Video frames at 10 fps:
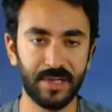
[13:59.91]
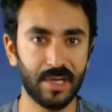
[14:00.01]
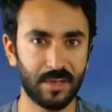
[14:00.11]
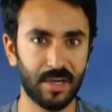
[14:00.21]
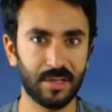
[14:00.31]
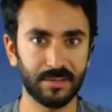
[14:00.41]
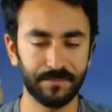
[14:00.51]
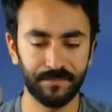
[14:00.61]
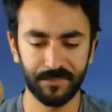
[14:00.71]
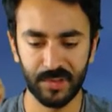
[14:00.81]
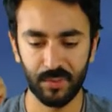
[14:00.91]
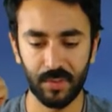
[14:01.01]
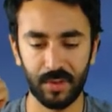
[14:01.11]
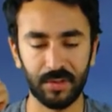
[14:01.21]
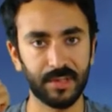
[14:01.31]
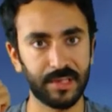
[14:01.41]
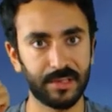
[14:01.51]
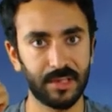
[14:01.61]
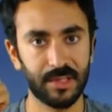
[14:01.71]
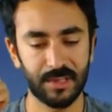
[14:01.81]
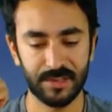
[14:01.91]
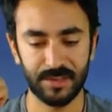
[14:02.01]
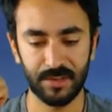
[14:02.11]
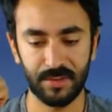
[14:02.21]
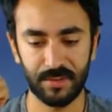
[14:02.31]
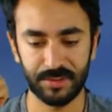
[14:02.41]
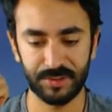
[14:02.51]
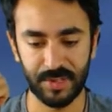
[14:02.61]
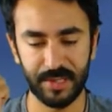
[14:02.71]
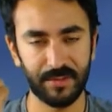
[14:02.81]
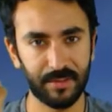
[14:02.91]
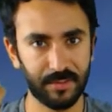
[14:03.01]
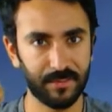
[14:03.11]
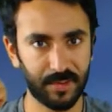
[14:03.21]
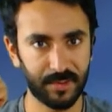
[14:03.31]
it will be kind of hard to work on it. So try